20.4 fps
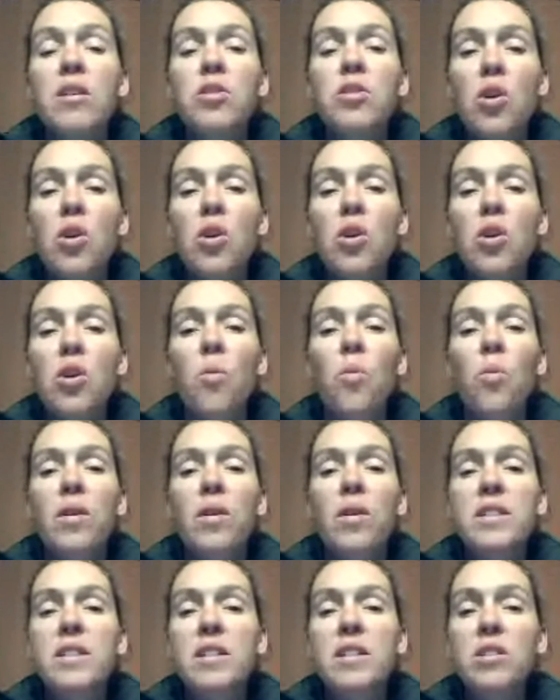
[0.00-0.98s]

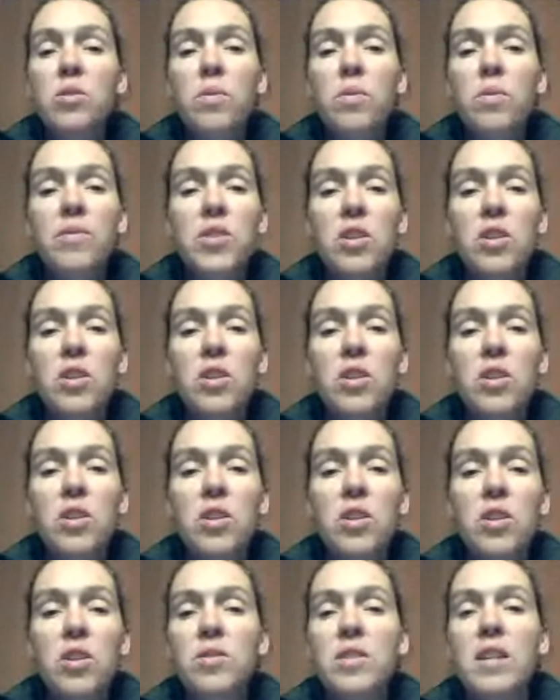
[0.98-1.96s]
So since we've
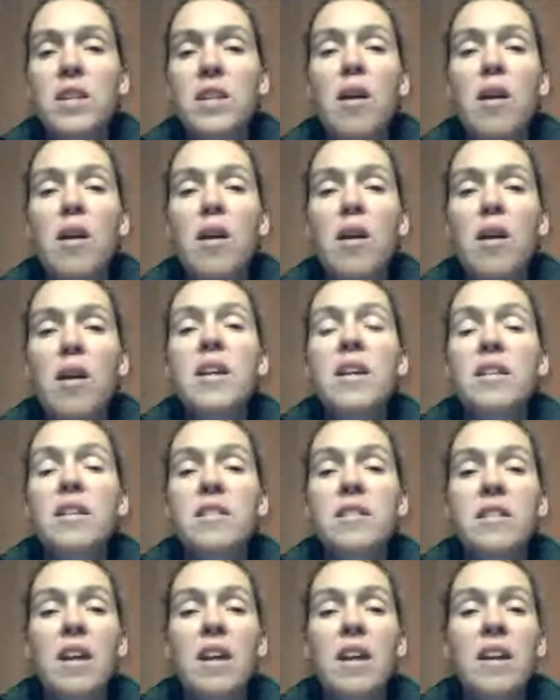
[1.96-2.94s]
started using them,
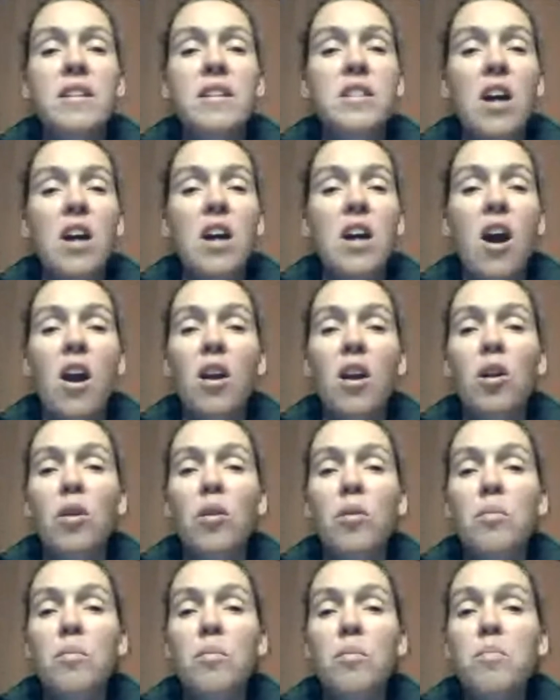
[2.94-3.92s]
his legs
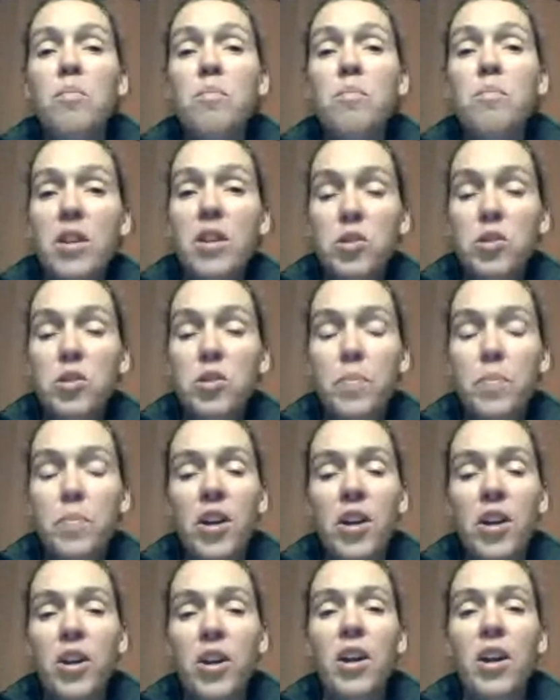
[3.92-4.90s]
are much
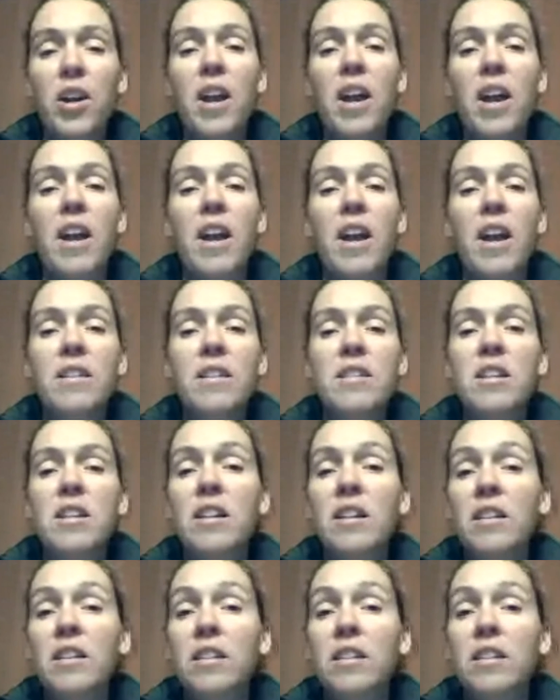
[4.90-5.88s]
better, and
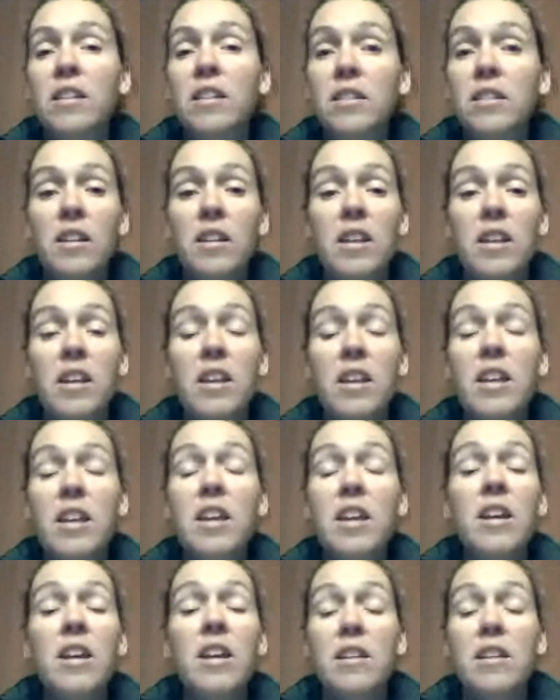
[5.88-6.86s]
he
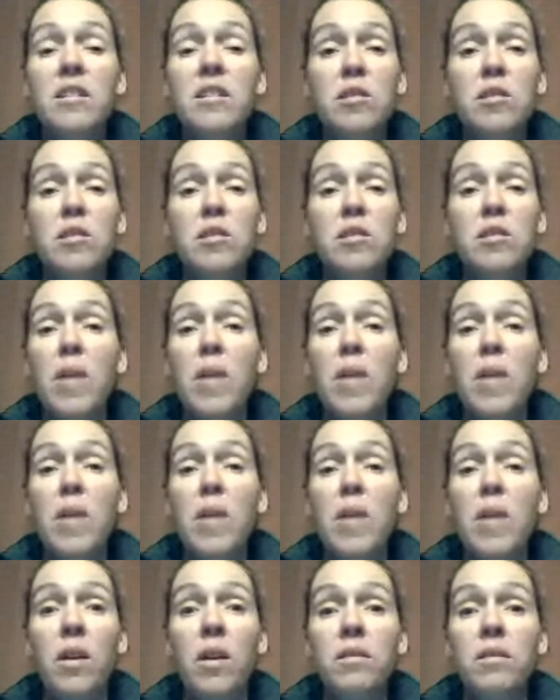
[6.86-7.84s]
is my
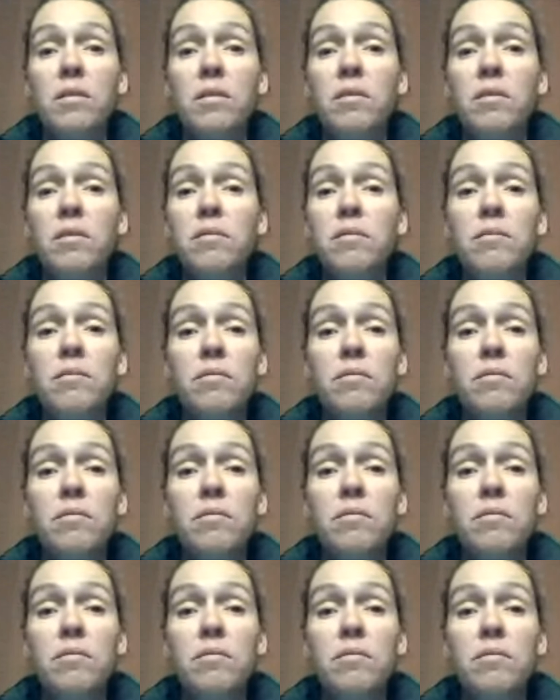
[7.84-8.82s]
number one
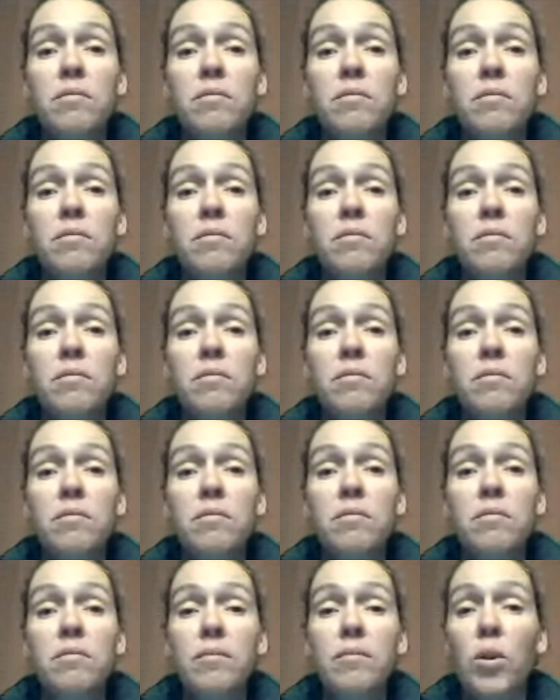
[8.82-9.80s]
oil
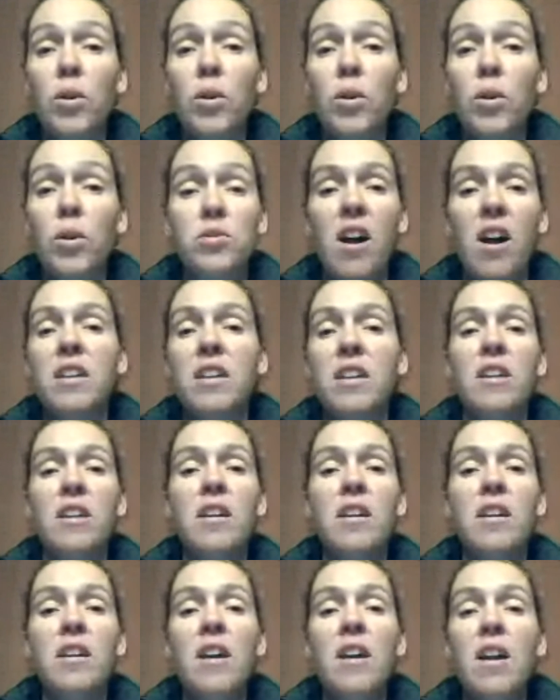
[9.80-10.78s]
user. He loves it all.
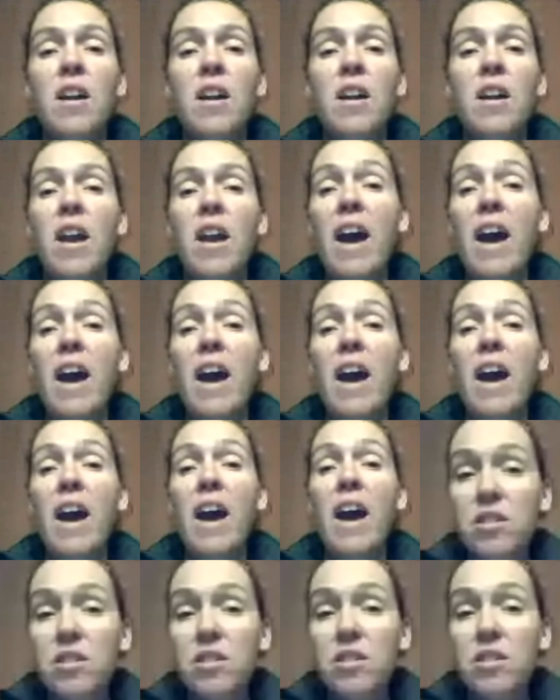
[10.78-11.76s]
He
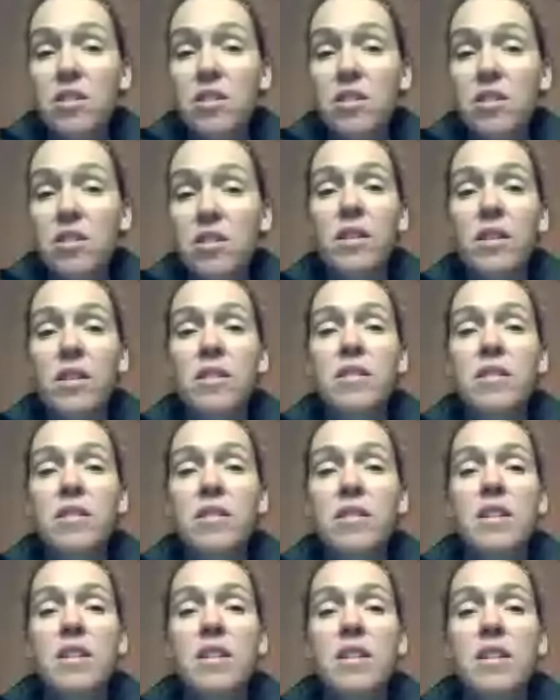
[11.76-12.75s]
asks to use
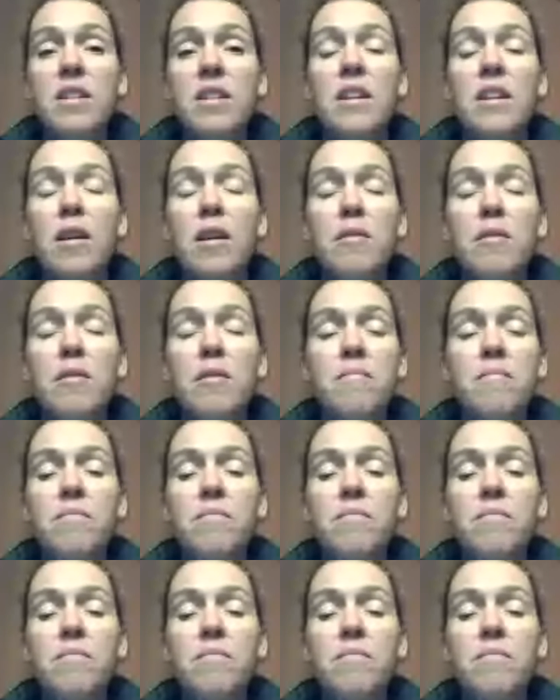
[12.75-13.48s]
oils. He